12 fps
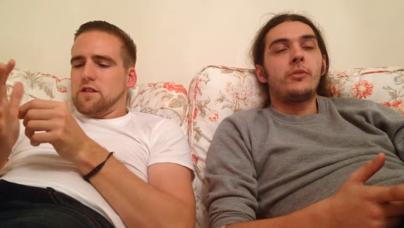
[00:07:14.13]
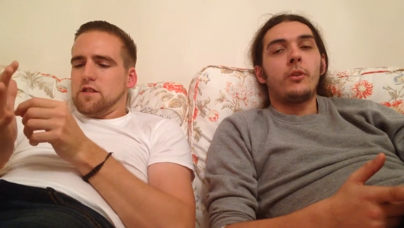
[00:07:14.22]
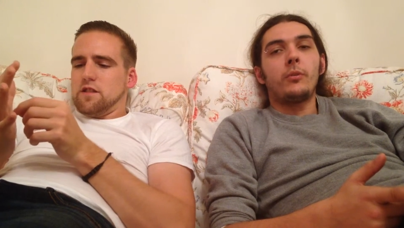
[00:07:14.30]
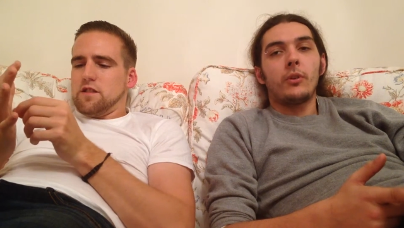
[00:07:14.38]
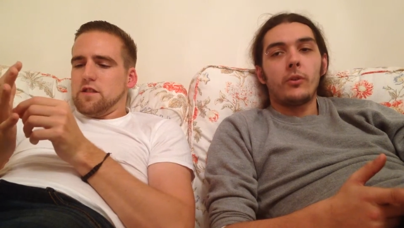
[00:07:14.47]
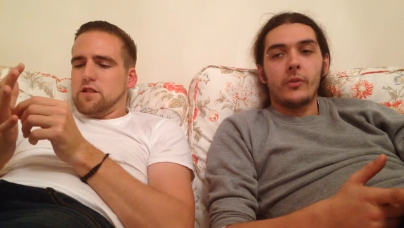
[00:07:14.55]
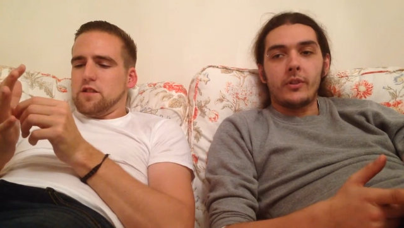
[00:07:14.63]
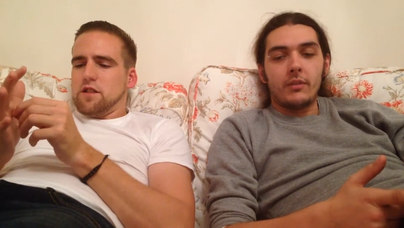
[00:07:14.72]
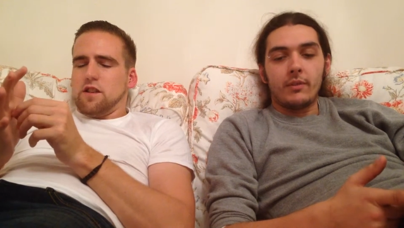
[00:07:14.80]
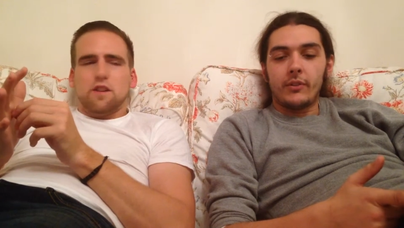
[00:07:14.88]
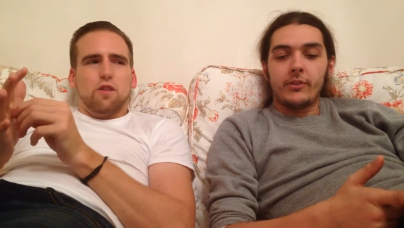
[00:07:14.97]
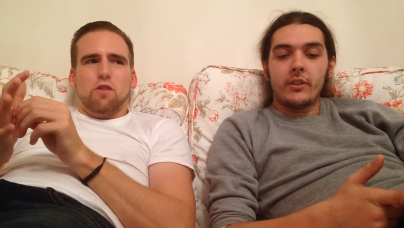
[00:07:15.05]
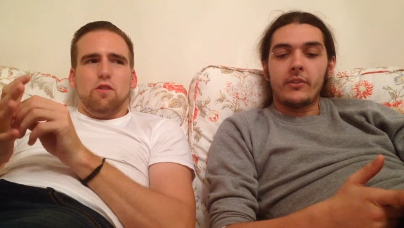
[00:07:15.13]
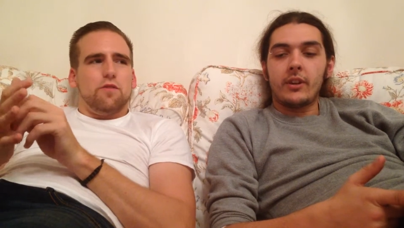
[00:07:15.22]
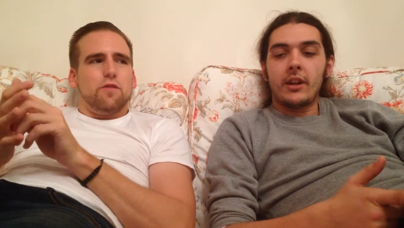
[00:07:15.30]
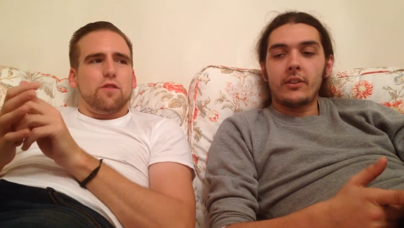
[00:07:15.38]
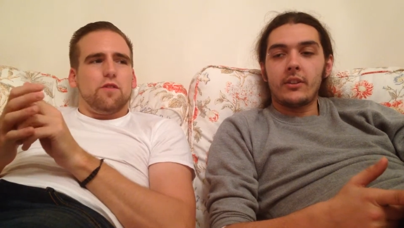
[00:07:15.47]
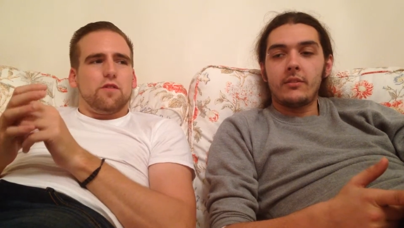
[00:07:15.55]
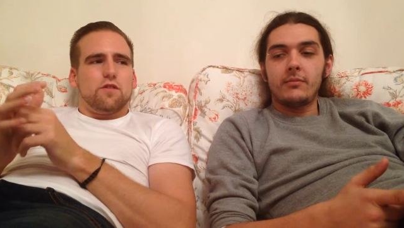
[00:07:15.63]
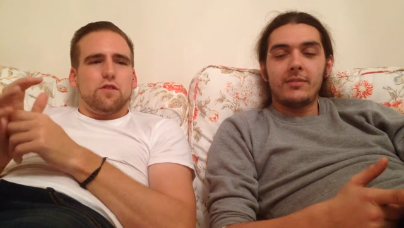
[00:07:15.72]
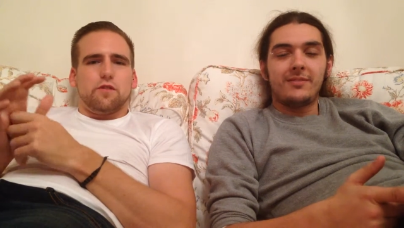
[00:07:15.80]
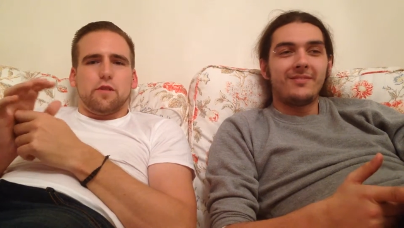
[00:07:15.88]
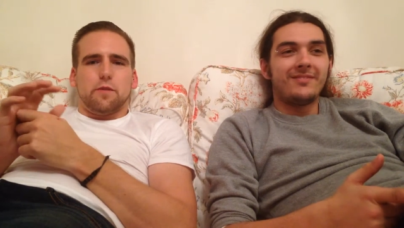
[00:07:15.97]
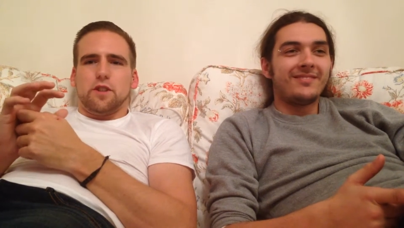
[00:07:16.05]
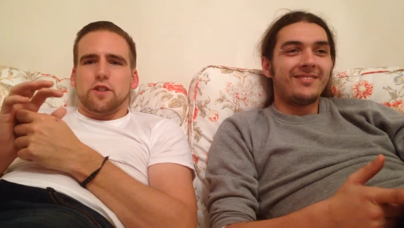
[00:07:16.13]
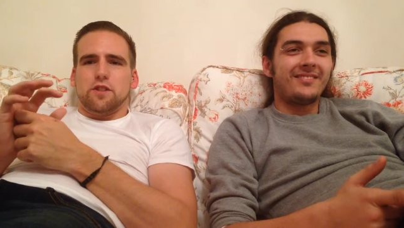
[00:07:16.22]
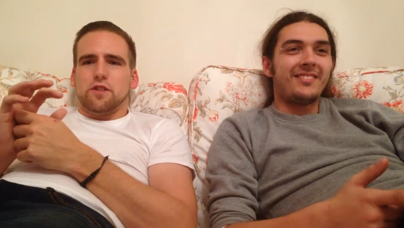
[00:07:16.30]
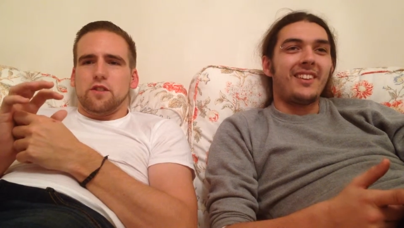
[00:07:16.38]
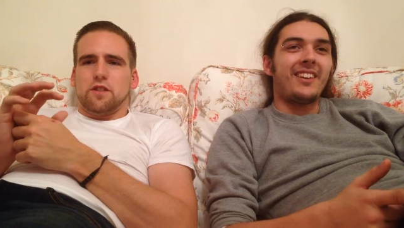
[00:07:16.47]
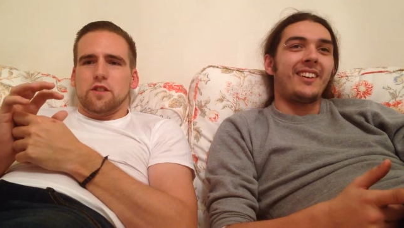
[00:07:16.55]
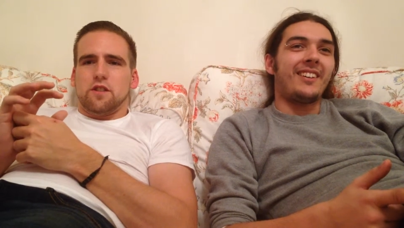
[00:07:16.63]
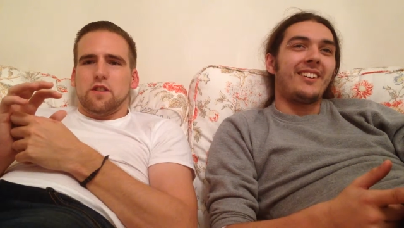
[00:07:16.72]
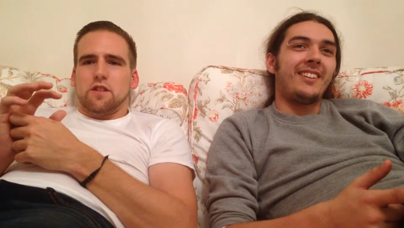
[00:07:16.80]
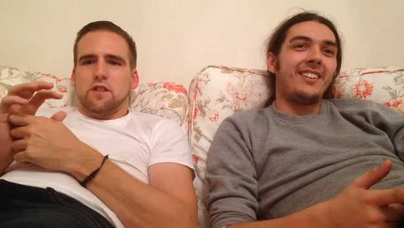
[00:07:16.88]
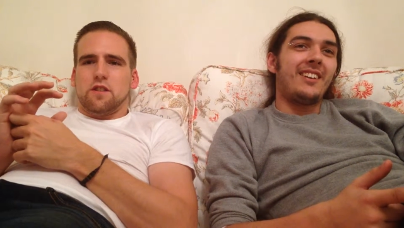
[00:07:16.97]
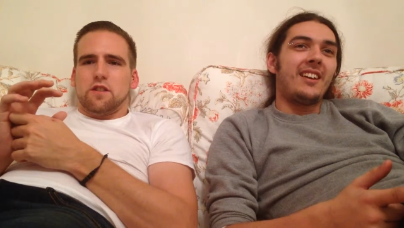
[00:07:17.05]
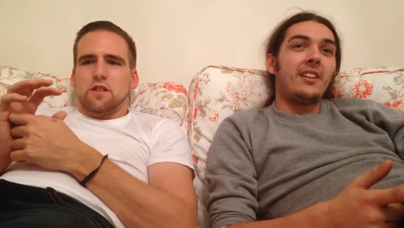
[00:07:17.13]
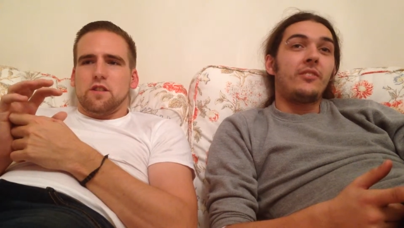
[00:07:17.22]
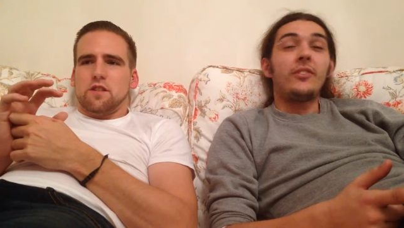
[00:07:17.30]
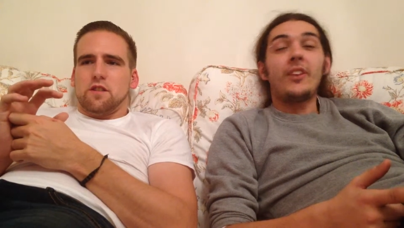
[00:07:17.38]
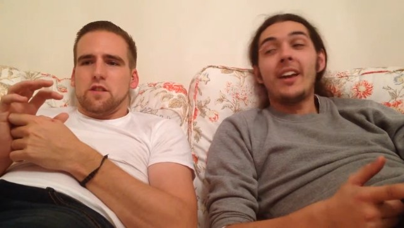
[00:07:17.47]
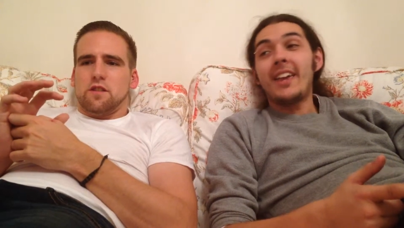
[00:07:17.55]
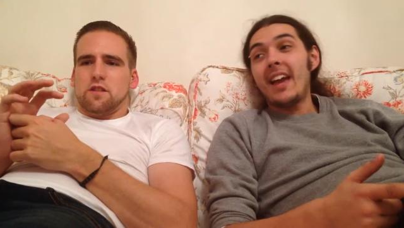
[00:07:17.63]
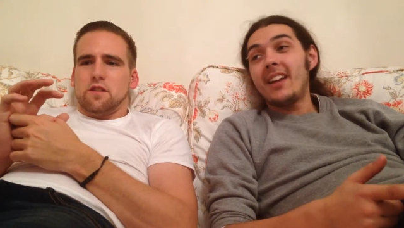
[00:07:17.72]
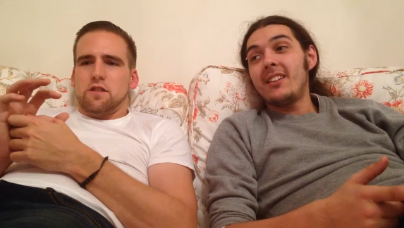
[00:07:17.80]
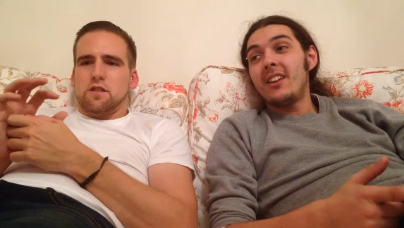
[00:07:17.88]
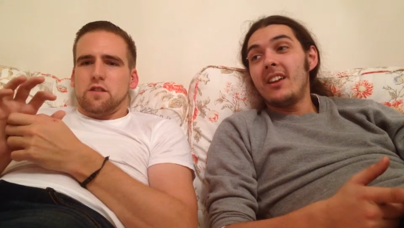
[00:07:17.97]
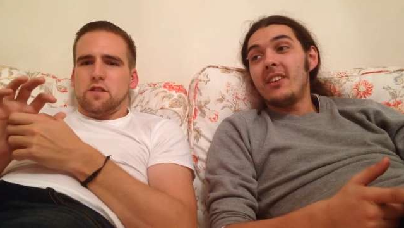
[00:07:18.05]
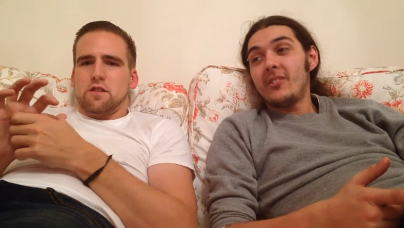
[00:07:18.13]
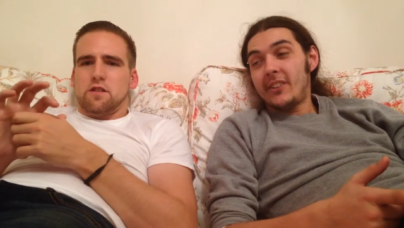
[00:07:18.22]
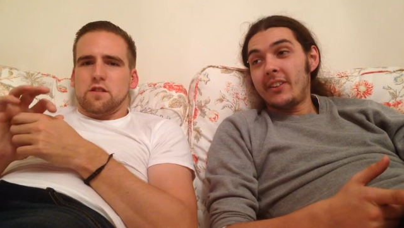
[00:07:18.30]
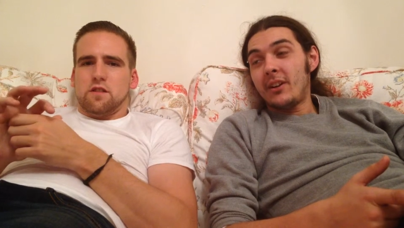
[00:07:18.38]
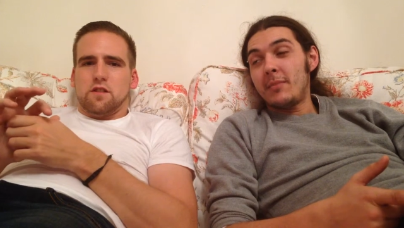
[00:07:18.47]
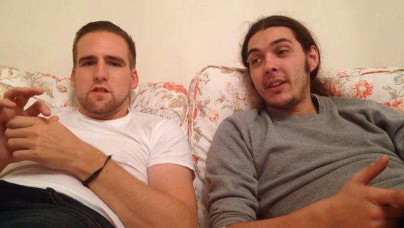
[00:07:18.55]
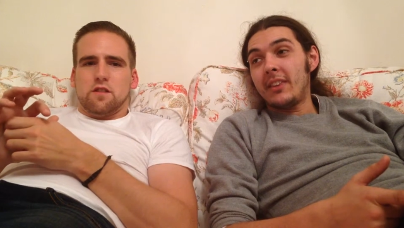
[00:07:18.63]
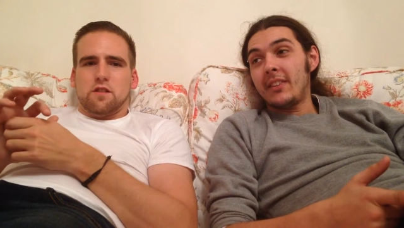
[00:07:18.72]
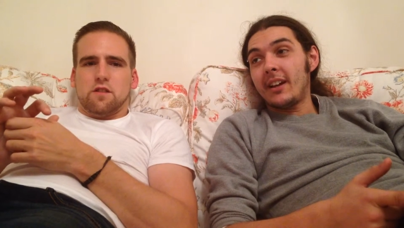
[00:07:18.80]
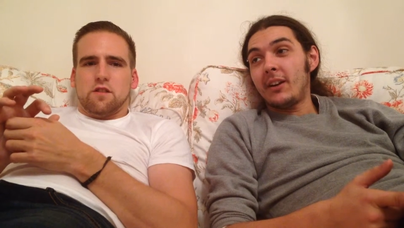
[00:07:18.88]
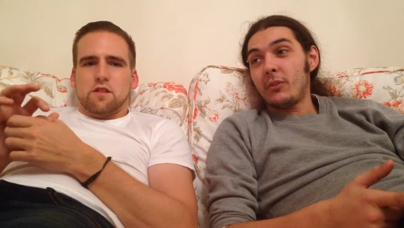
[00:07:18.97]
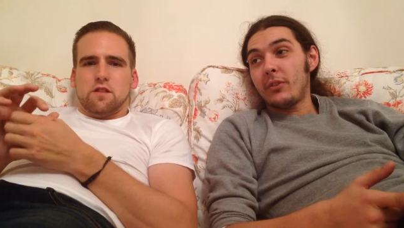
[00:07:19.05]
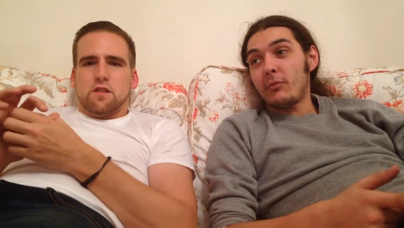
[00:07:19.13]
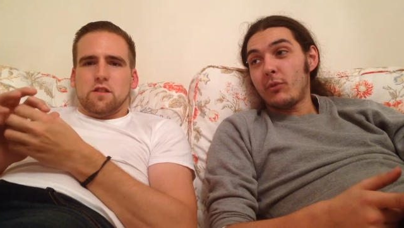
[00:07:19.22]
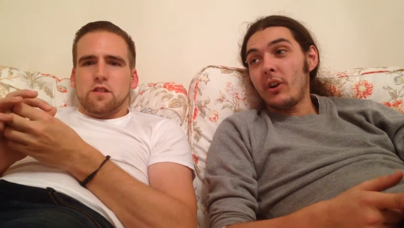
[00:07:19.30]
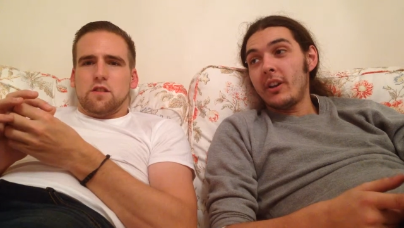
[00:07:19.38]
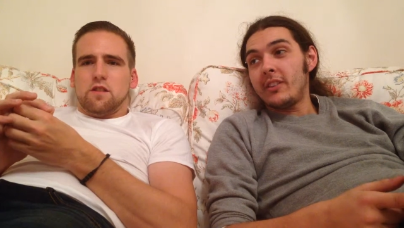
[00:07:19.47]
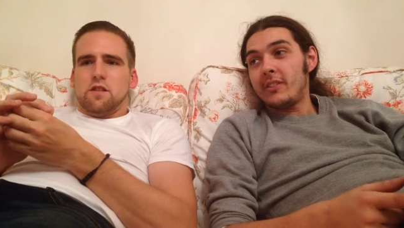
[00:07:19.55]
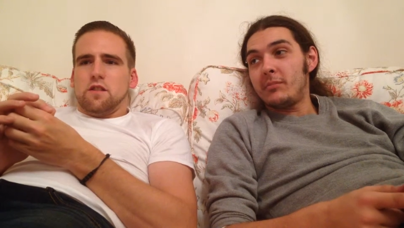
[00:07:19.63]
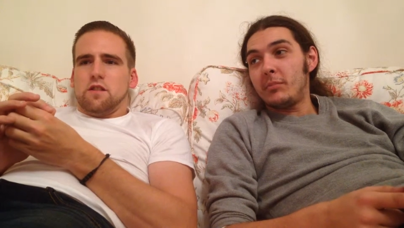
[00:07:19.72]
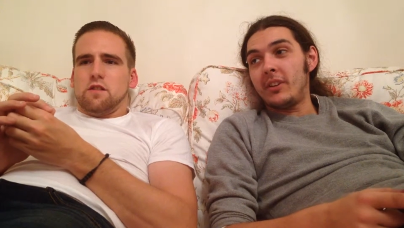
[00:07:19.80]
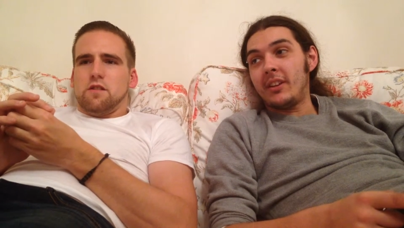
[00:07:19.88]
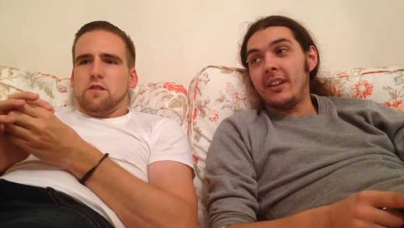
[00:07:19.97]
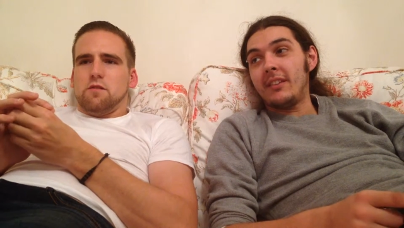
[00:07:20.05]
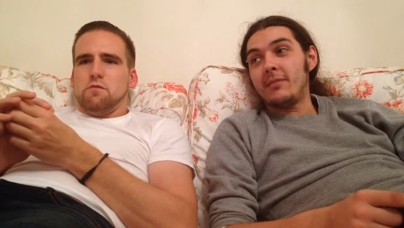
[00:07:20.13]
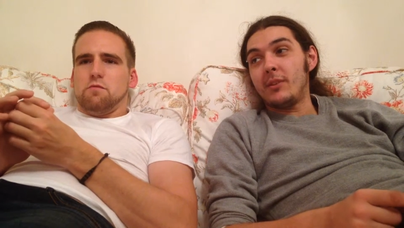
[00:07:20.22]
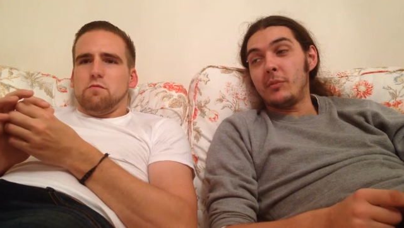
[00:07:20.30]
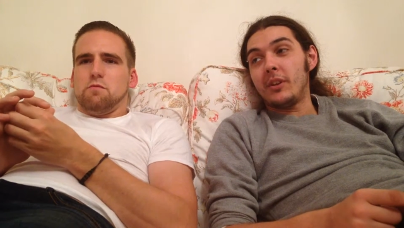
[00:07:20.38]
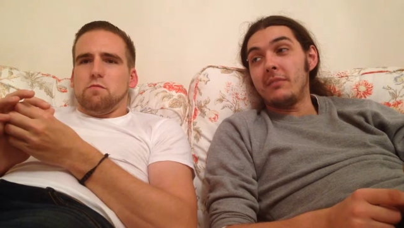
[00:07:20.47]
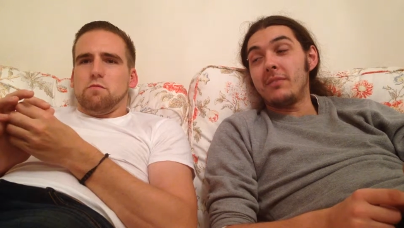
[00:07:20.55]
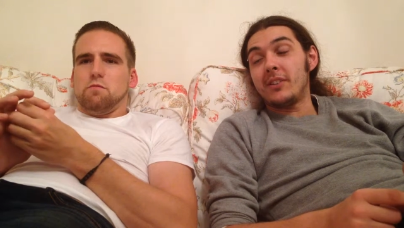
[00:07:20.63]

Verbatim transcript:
Speaker 1: Stone Cold Steve Austin Awful. as an actor? Just rubbish. Yeah. Does it again? Does that not make you think how good The Rock is, particularly in films like